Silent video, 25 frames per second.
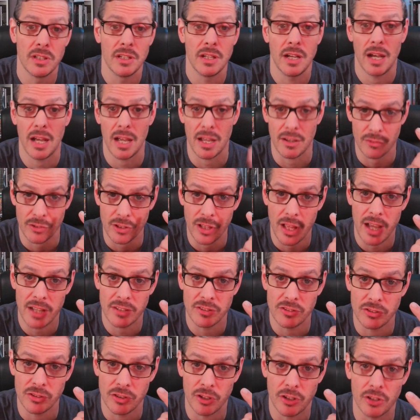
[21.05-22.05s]
I have
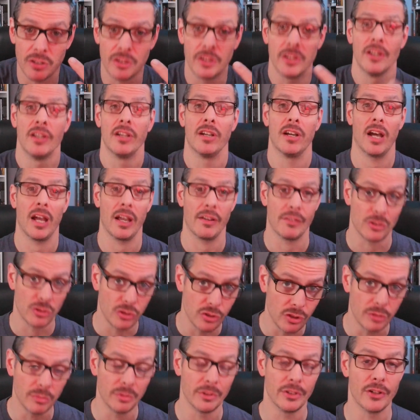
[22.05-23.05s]
glasses on, I have a
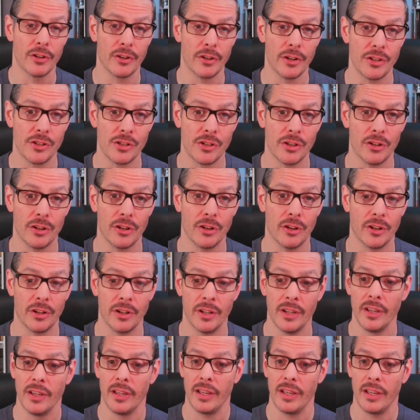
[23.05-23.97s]
suitably nerdy shirt on,